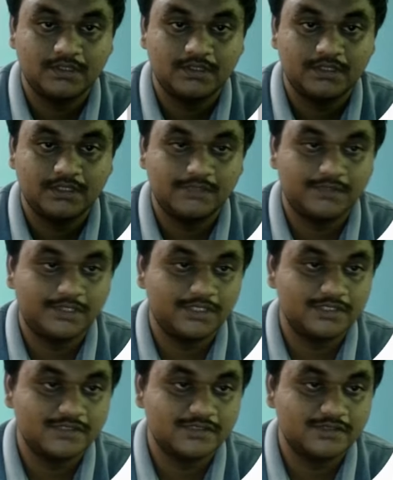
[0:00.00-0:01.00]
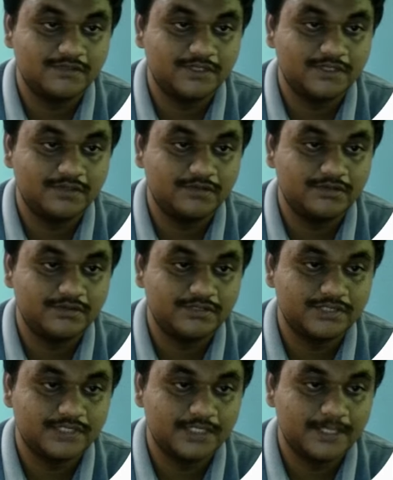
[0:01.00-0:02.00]
decrement also we are going to
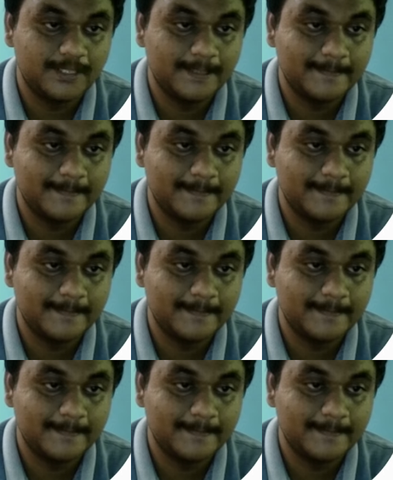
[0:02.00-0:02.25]
see